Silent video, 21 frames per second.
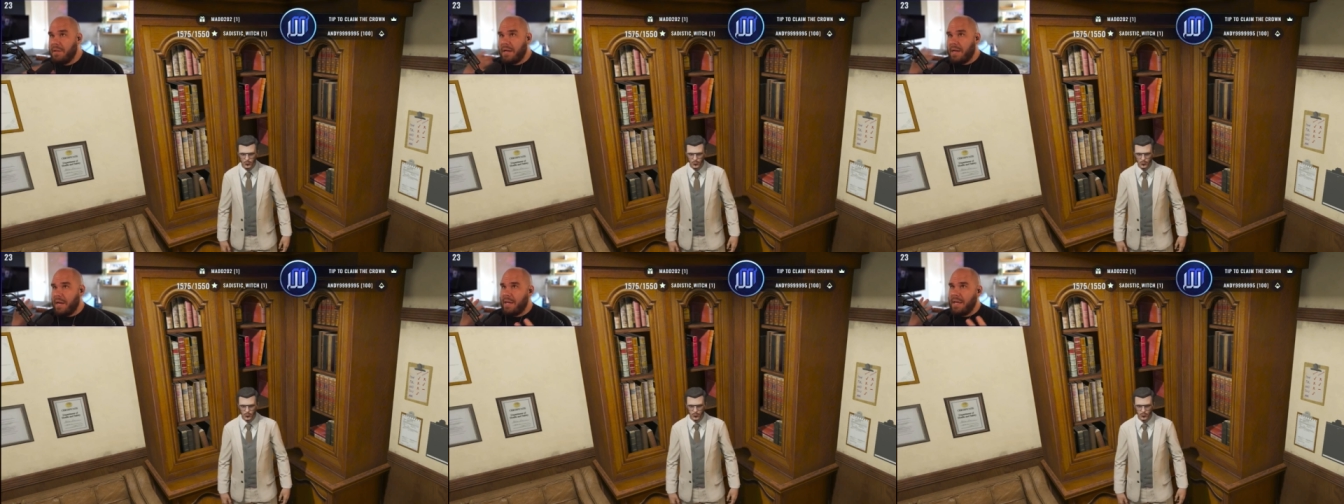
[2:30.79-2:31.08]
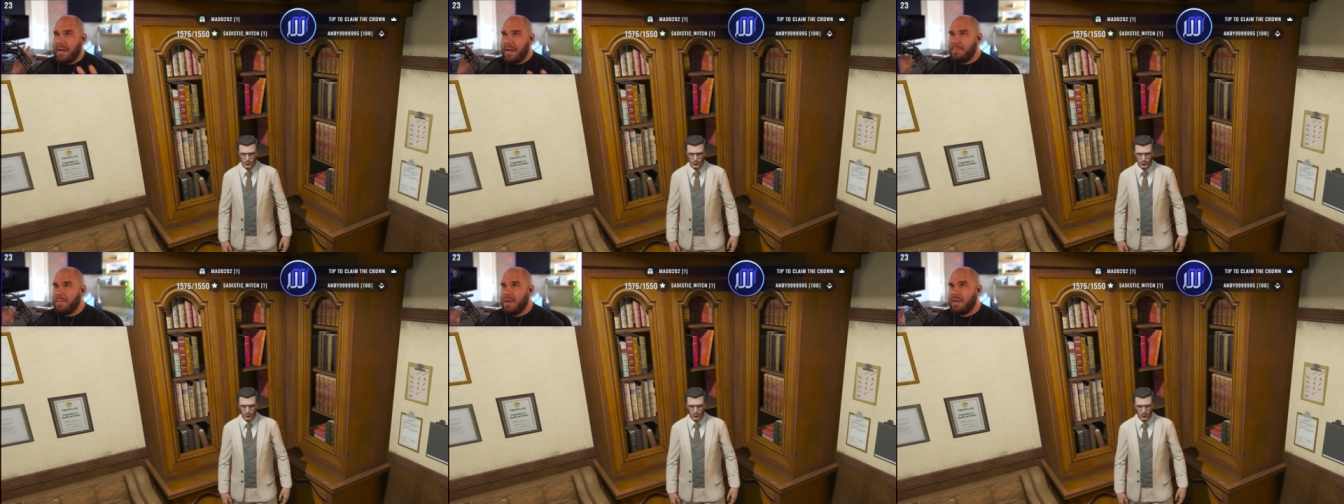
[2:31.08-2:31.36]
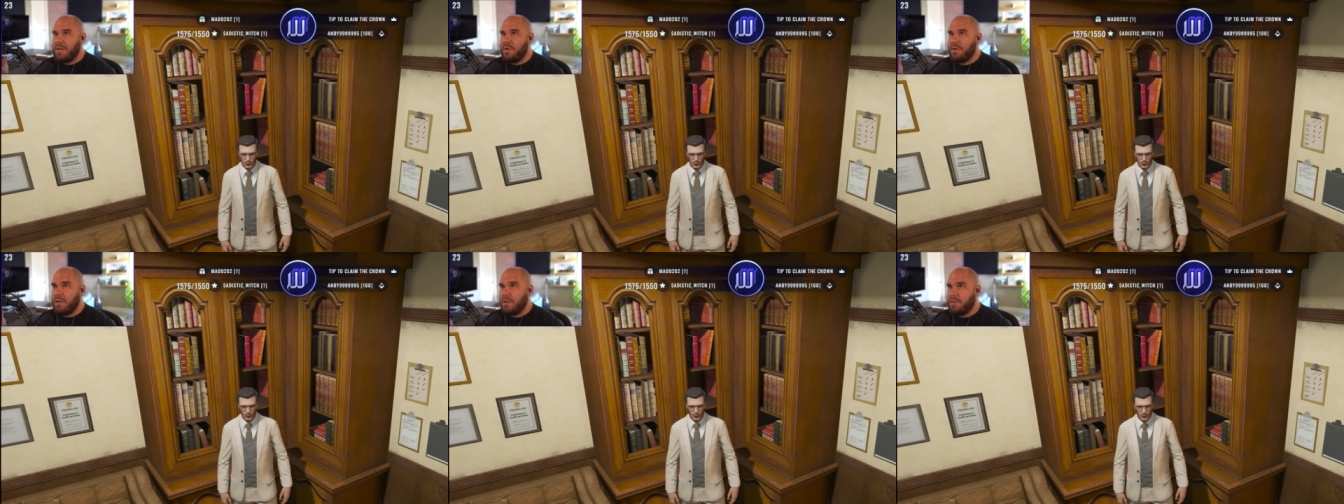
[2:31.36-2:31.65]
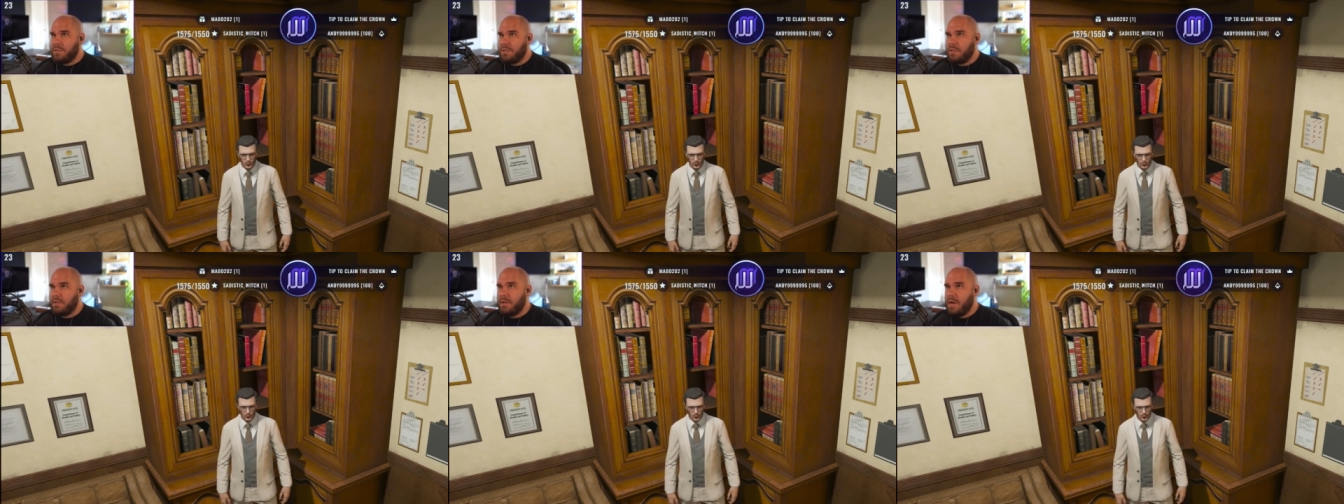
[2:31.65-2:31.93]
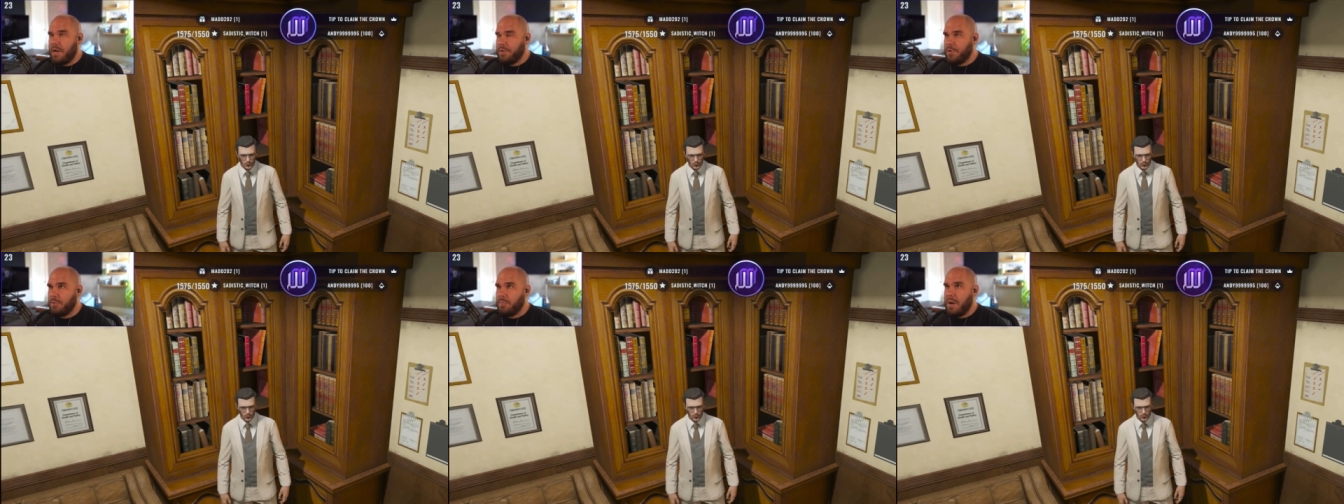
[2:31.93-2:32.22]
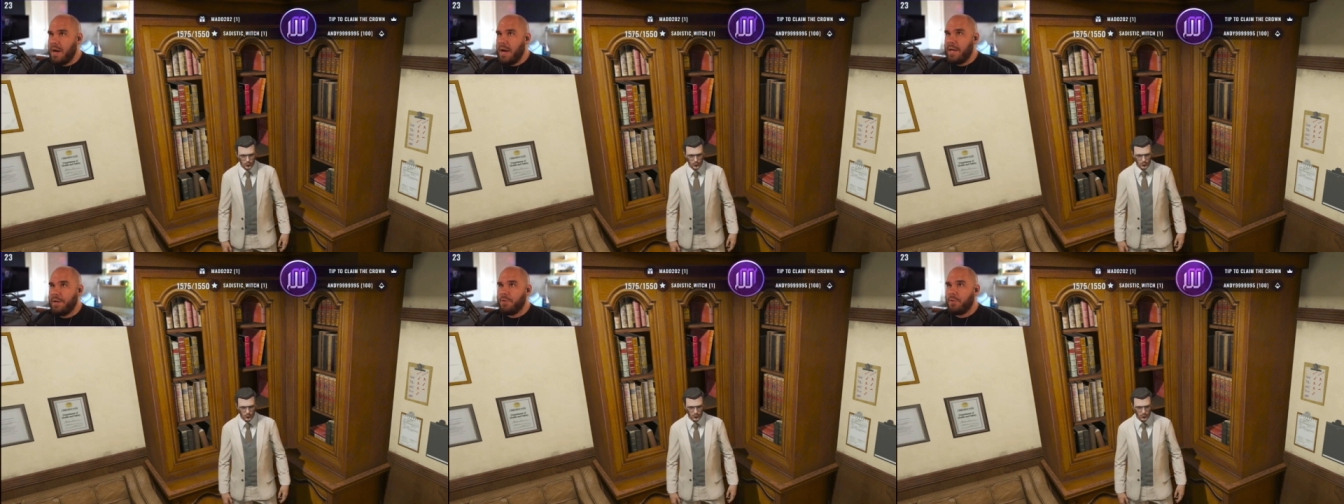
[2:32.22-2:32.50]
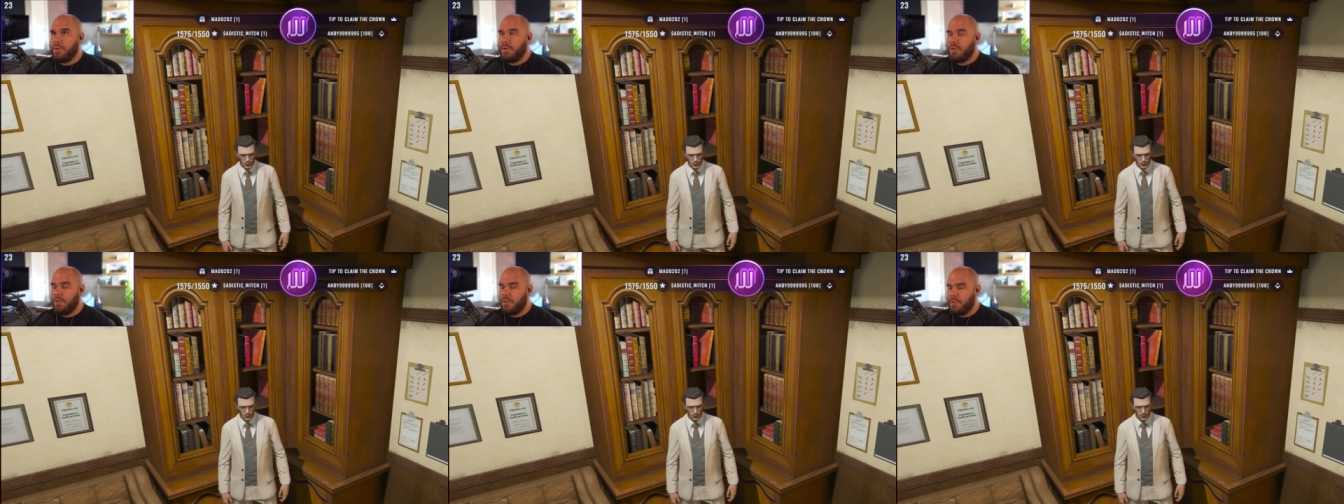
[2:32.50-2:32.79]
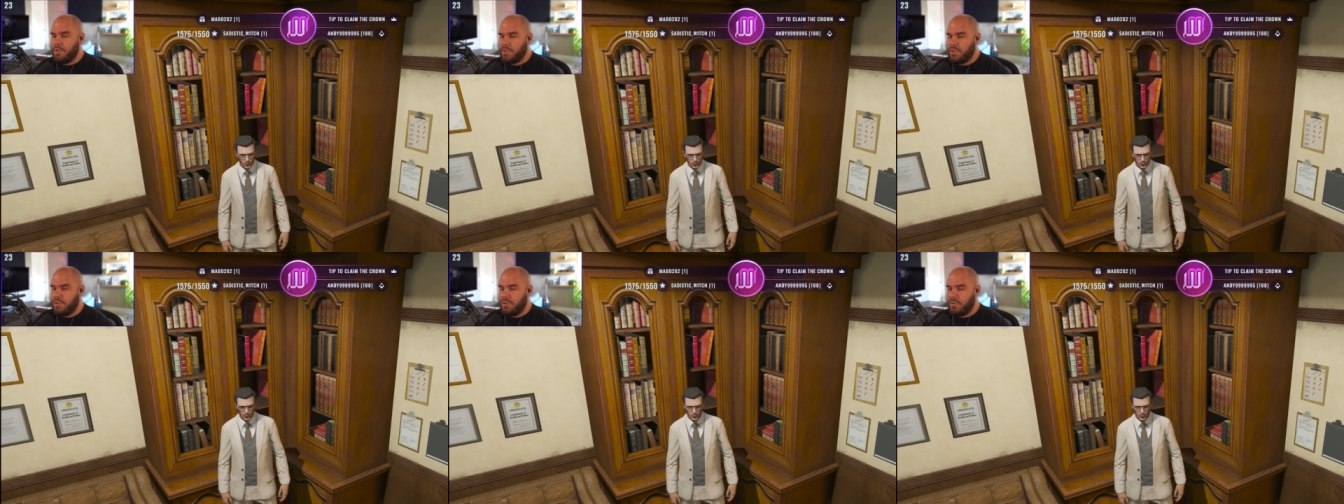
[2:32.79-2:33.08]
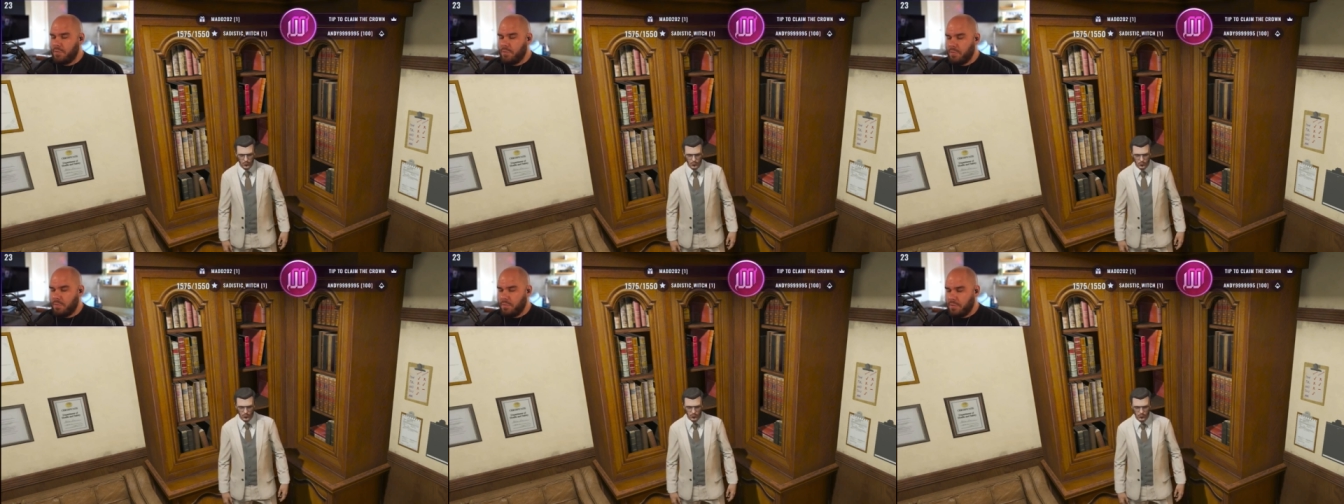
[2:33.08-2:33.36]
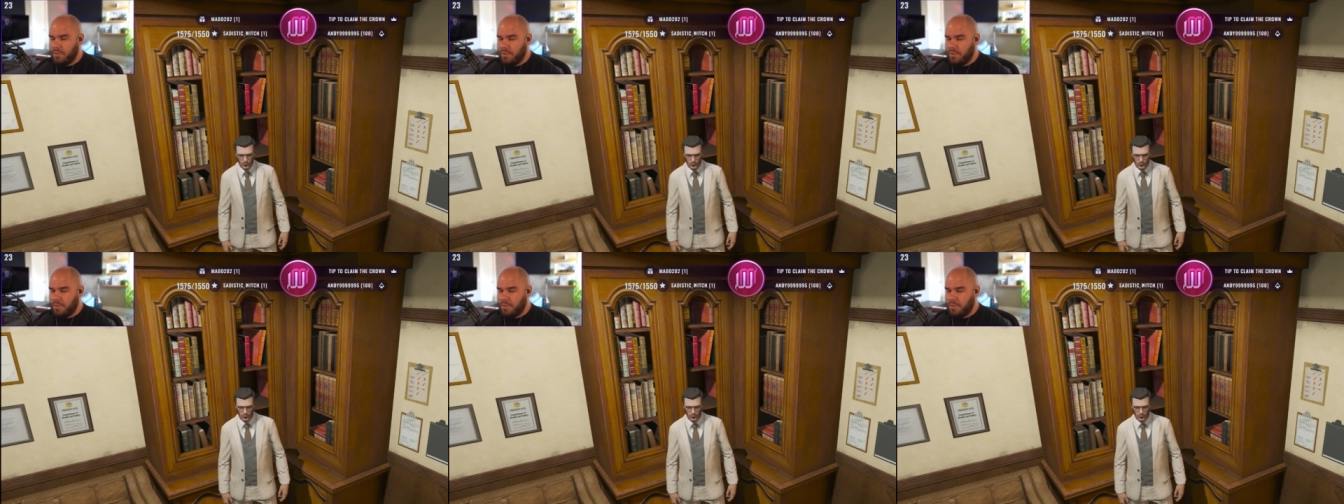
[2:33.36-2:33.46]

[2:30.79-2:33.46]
Like again, I'm not here to, to undermine or or to